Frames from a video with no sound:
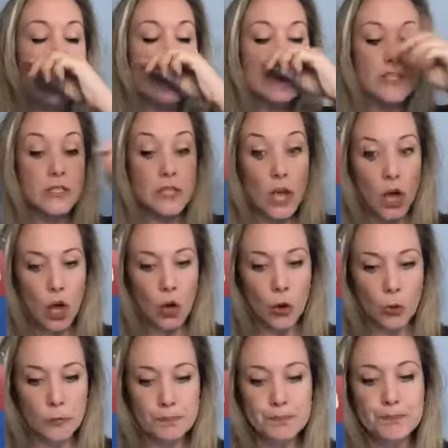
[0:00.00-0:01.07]

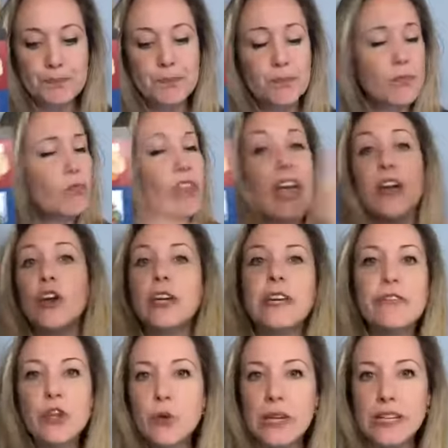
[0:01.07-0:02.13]
So, and I'll
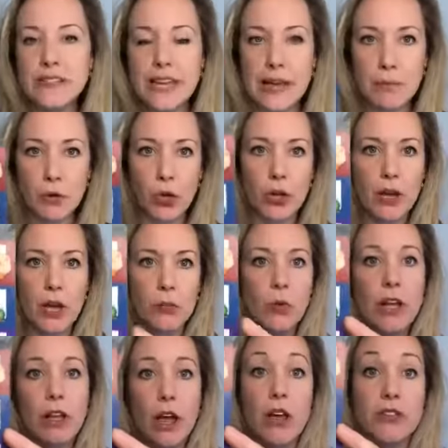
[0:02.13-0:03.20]
give you an example. Uh,
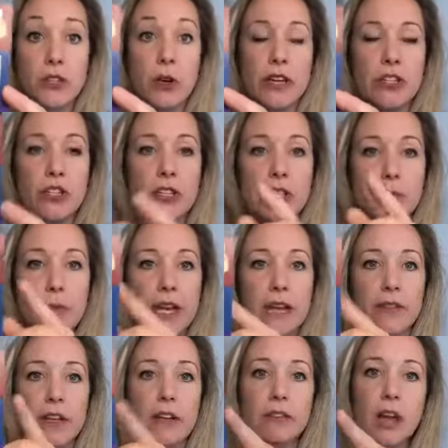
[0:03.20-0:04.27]
well, also, I should
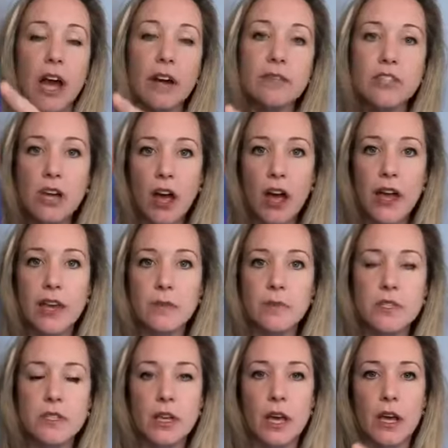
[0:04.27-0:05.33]
explain that a lot of
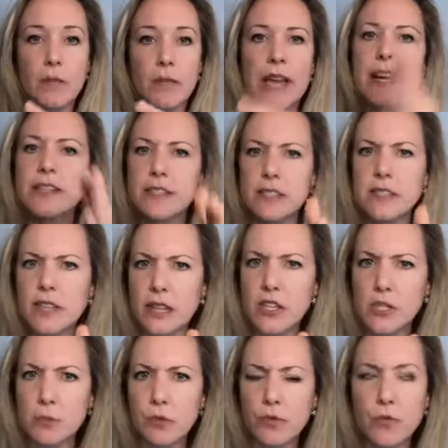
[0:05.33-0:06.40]
times, um, and I did say
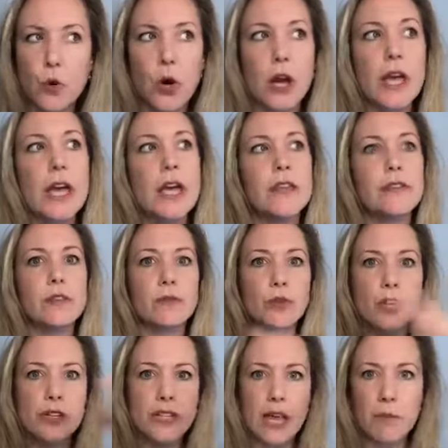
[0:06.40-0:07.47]
this before, that for
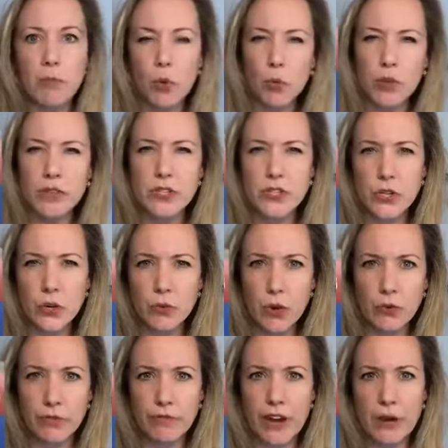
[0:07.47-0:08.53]
example, with this
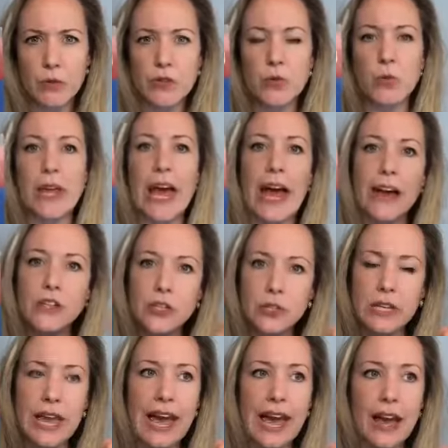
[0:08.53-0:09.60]
coronavirus, we
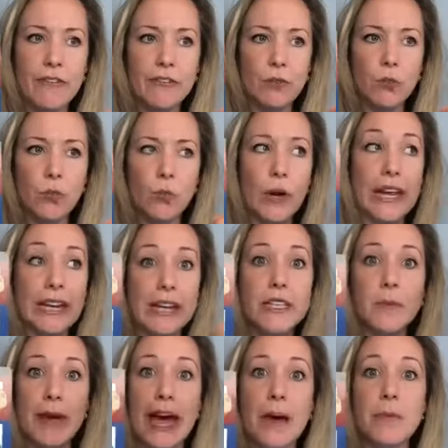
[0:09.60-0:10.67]
actually have what can end
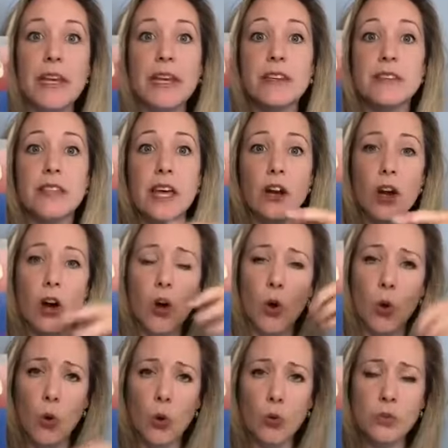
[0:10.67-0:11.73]
up happening is that our
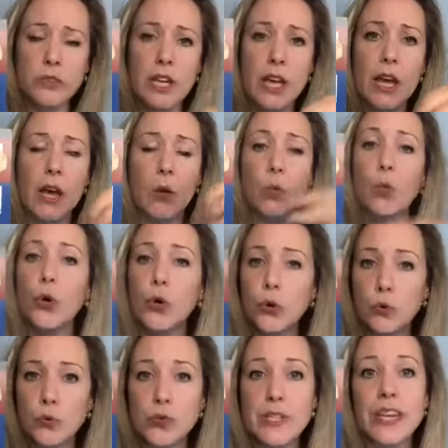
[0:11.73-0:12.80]
old
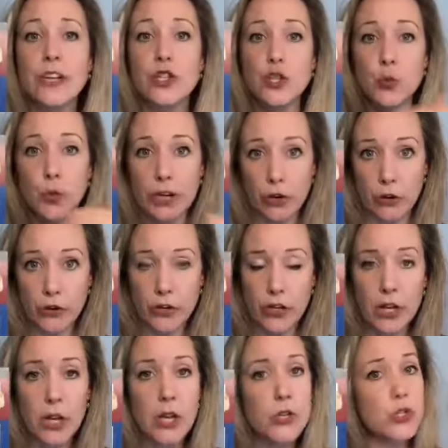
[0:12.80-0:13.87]
wounds get triggered.
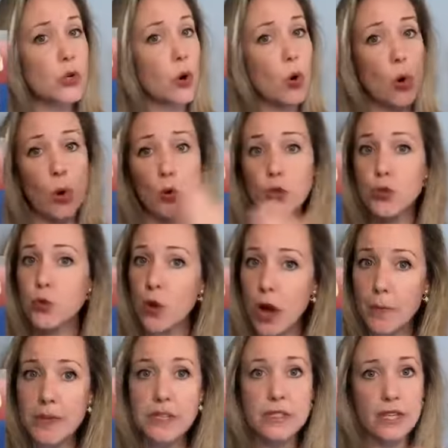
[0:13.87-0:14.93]
So our old
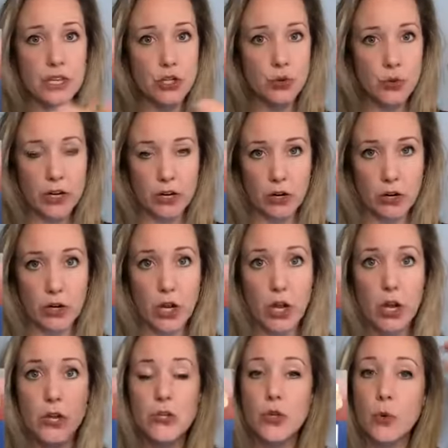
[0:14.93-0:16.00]
traumas get triggered.
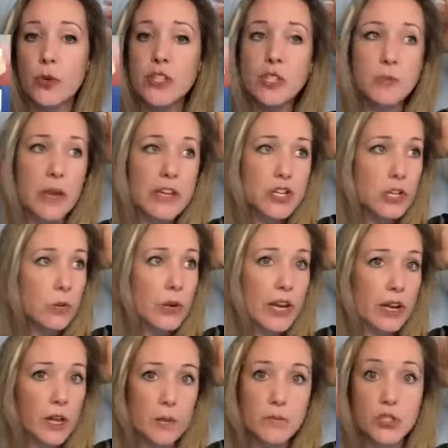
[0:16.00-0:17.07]
So, especially when
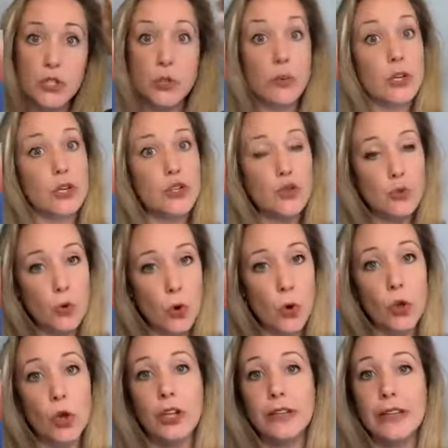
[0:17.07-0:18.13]
it comes to
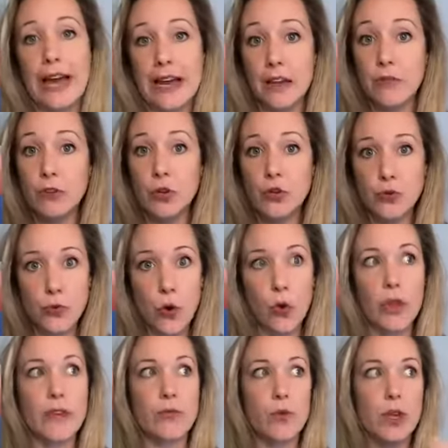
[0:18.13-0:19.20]
control or lack of control,
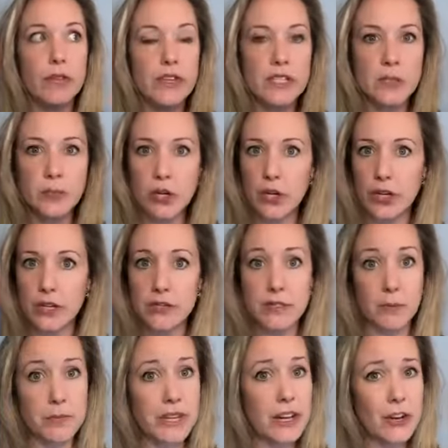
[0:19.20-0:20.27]
if we've experienced
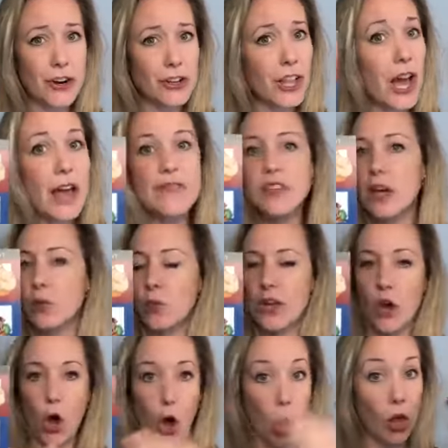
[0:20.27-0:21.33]
something in our lives, and we
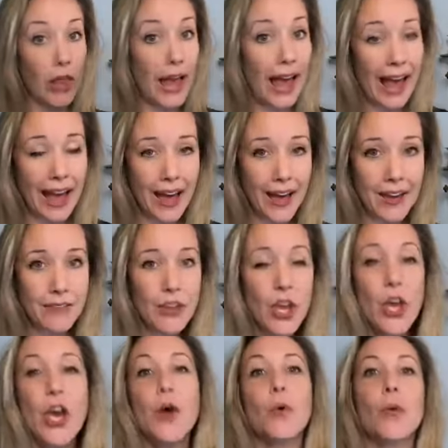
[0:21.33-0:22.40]
all have,
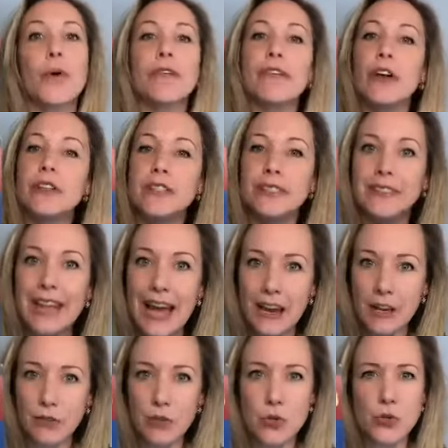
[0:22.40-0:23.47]
where we felt a lack
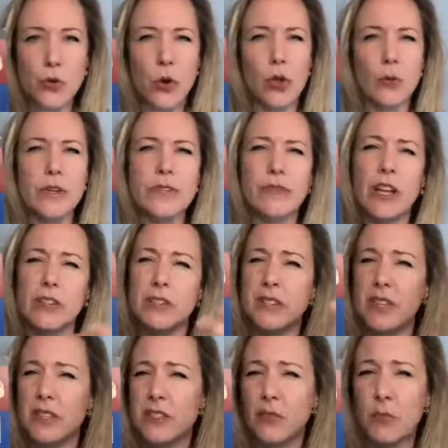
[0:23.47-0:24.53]
of control or we felt a
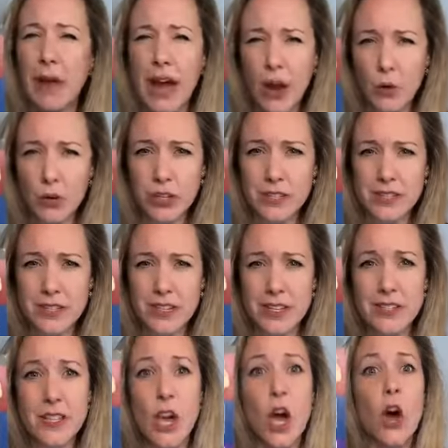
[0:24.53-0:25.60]
sense of
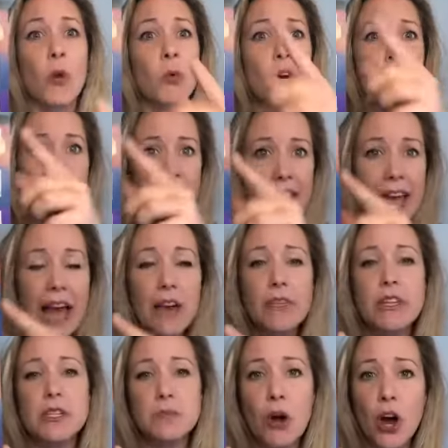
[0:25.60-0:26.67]
powerlessness, we're gonna have
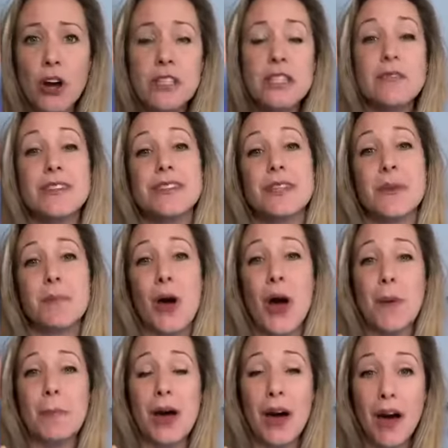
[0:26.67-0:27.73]
these parts of us that
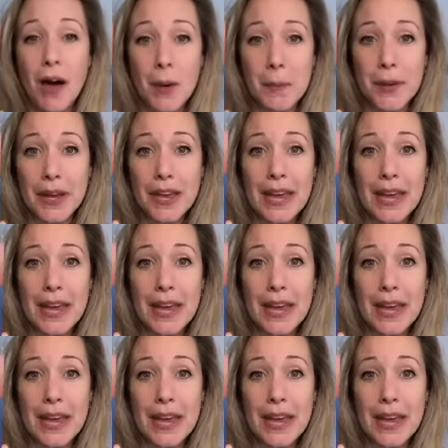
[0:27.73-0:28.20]
pop up.